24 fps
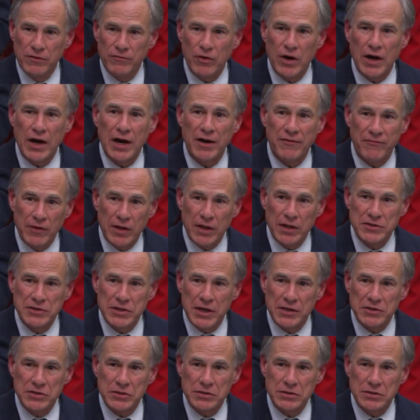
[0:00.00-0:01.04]
for our fellow
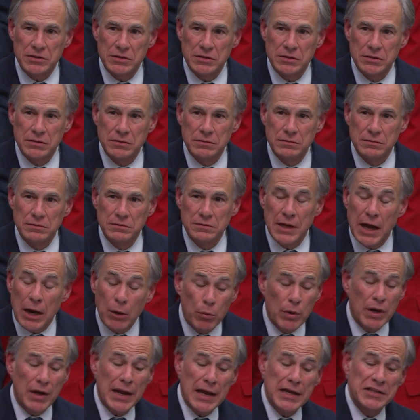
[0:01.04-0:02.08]
Texans. I
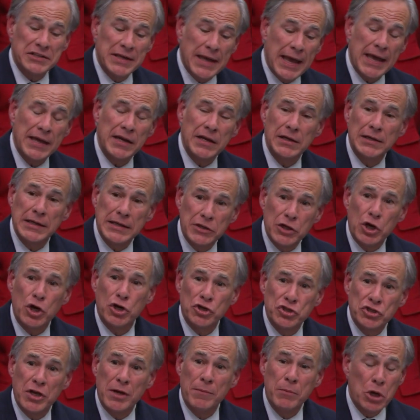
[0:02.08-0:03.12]
realize candidly there
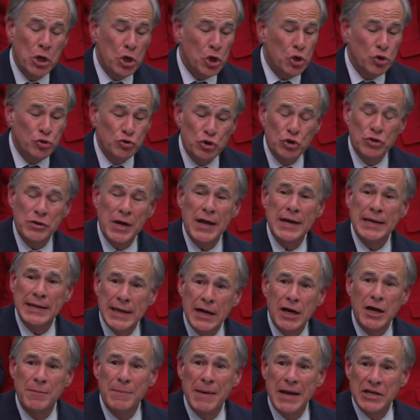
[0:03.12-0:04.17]
are some who do not
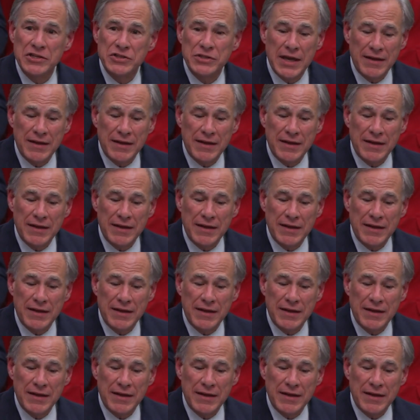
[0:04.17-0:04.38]
care about